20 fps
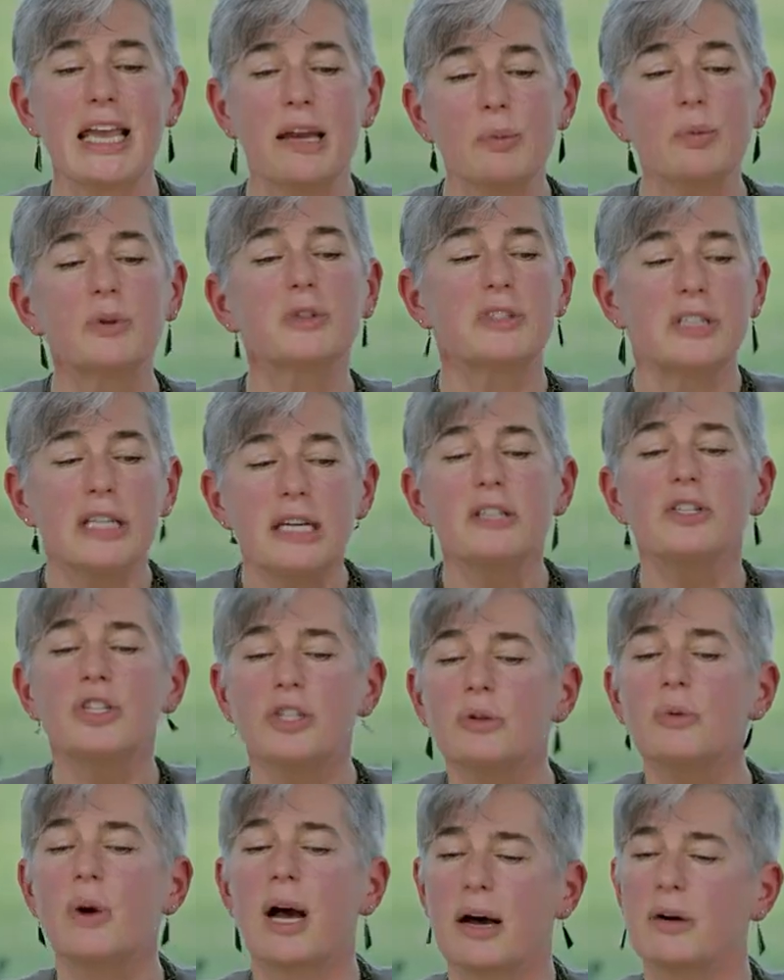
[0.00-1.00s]
it will
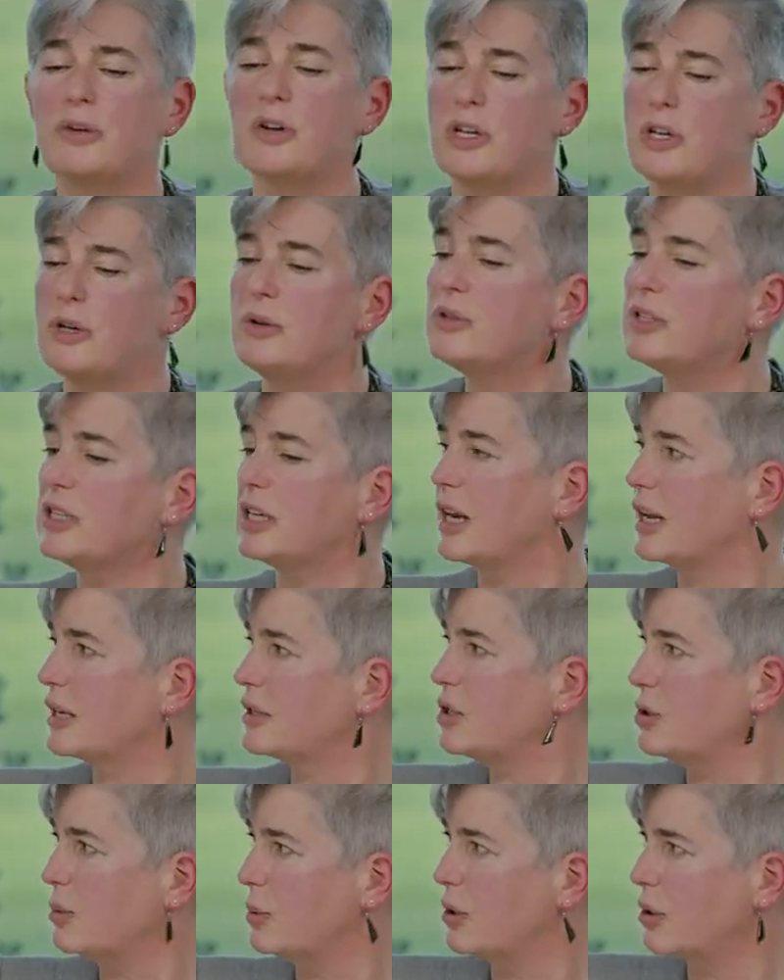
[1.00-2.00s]
teach you how to use it
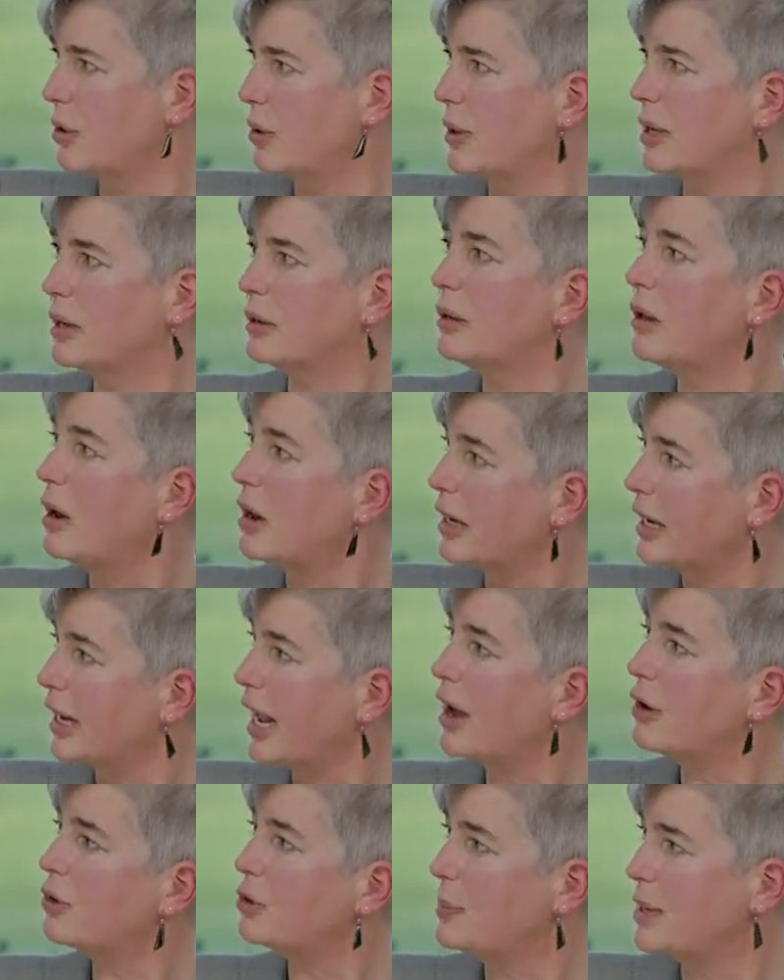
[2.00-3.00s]
as you are going along
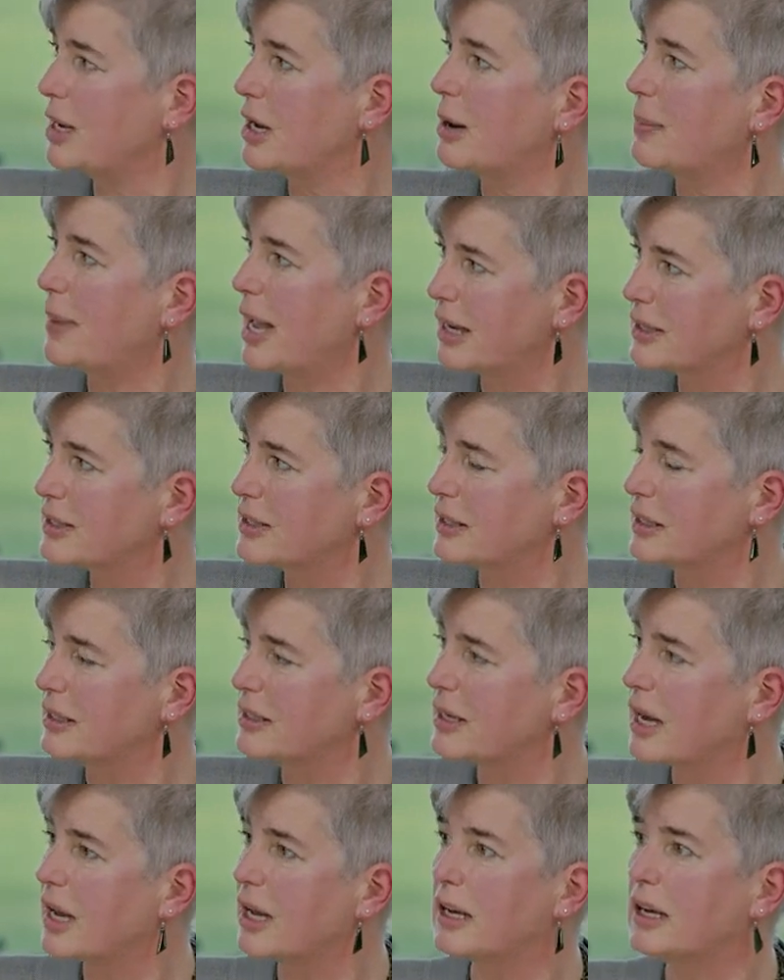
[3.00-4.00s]
and how to become
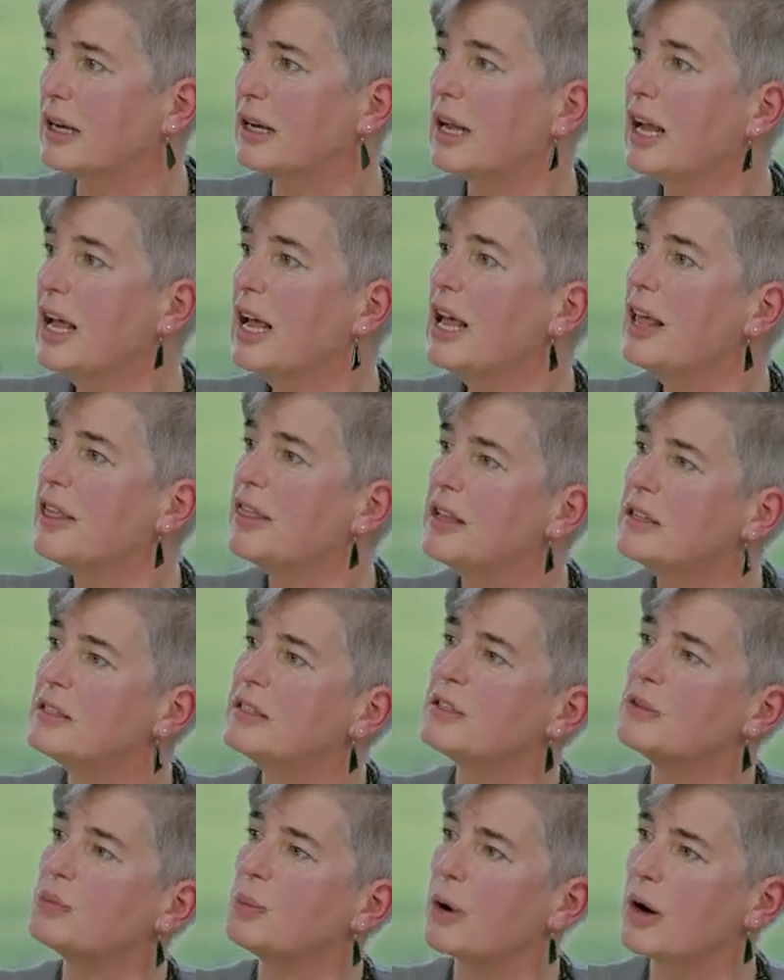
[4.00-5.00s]
excellent at it.
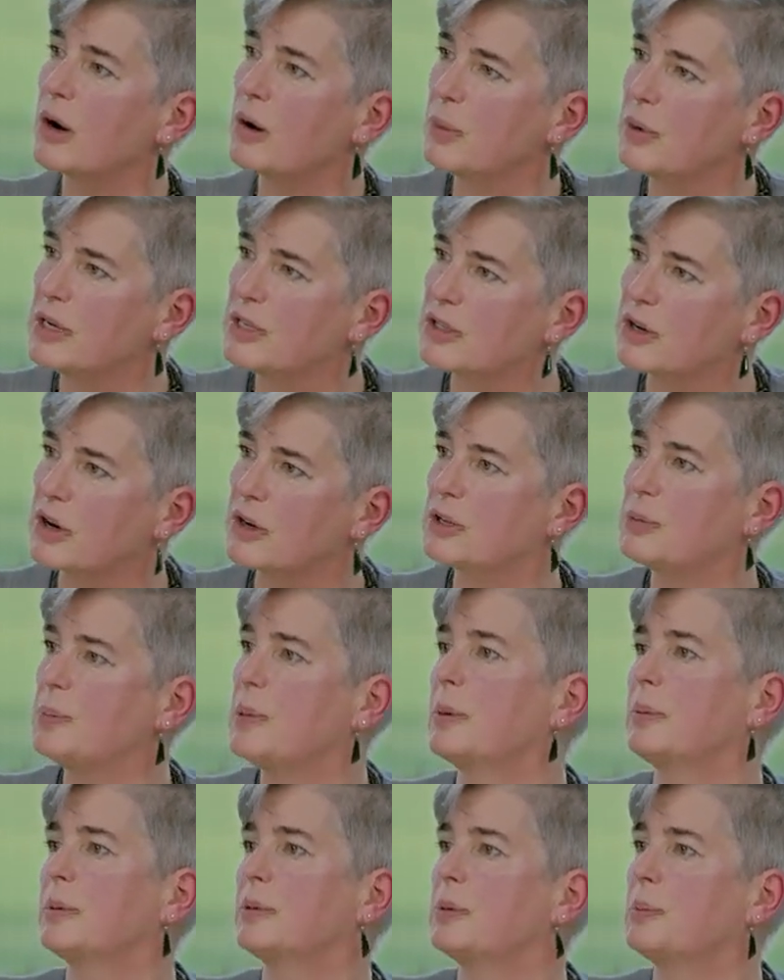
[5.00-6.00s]
This is where we start to
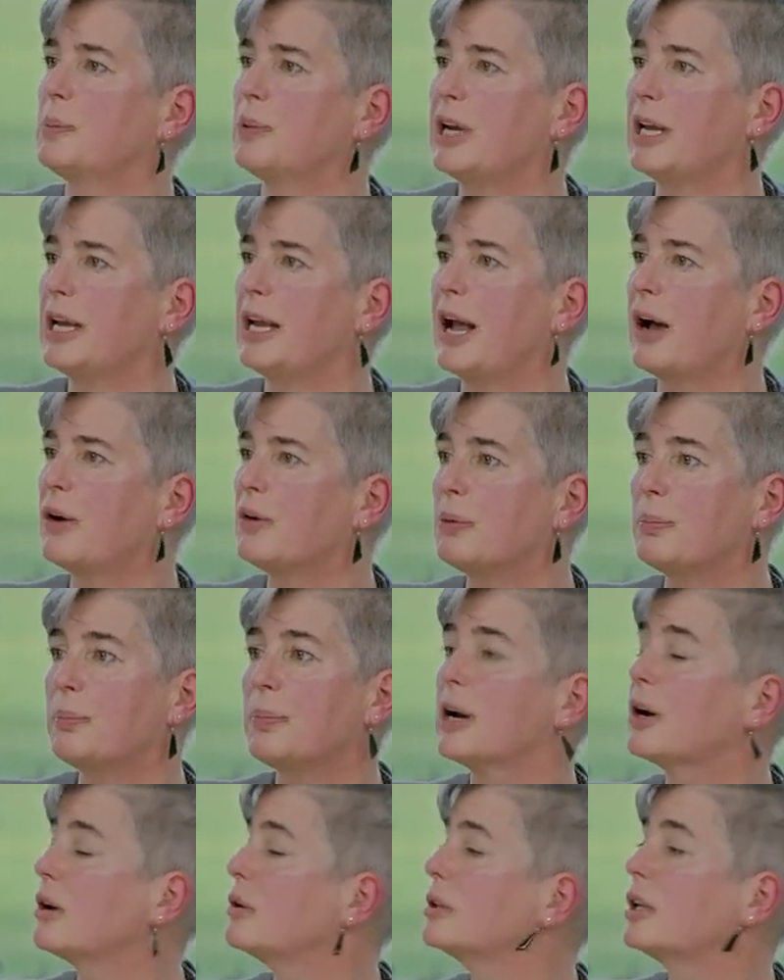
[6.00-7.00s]
be able to bring it out in
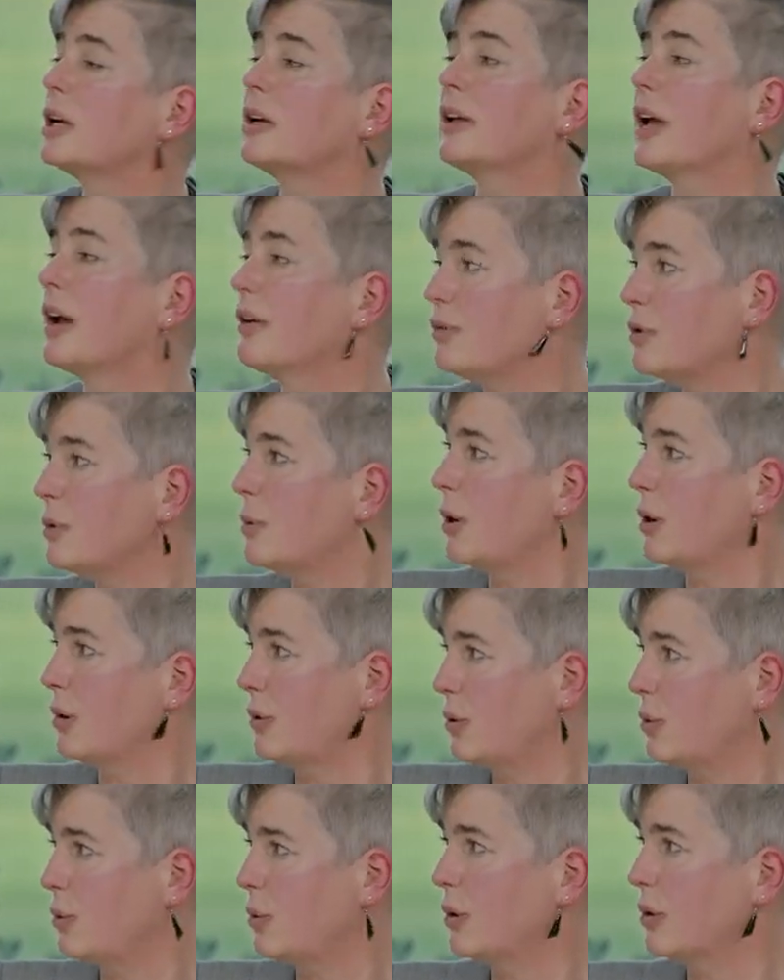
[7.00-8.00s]
parallel everywhere
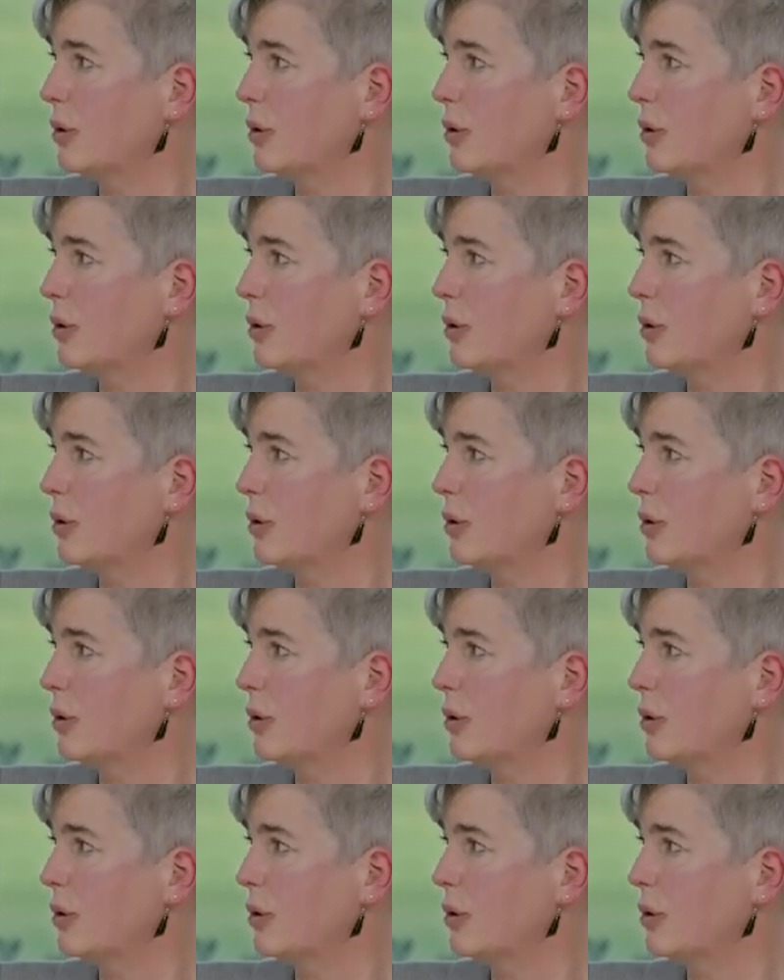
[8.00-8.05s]
in the